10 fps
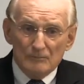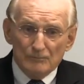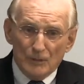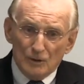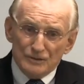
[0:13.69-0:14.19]

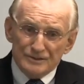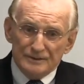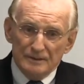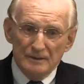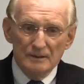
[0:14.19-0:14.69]

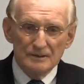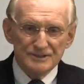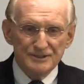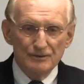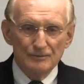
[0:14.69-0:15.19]
Most
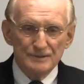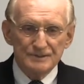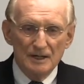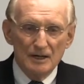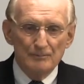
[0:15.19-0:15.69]

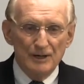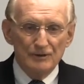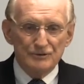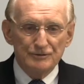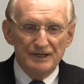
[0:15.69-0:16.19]
stones are
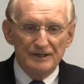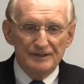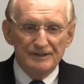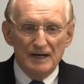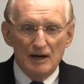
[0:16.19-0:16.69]
better
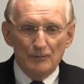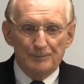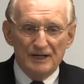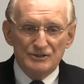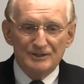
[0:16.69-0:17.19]
treated in an
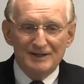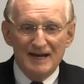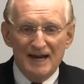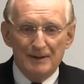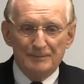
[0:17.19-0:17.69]
outpatient
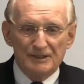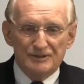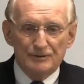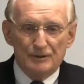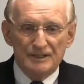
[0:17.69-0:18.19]

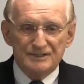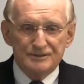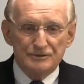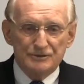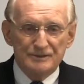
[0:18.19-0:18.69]
ambulatory
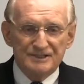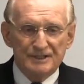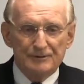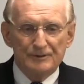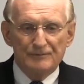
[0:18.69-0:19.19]
surgery
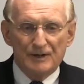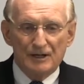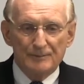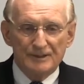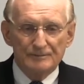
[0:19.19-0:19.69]
center
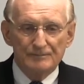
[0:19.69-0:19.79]
environment.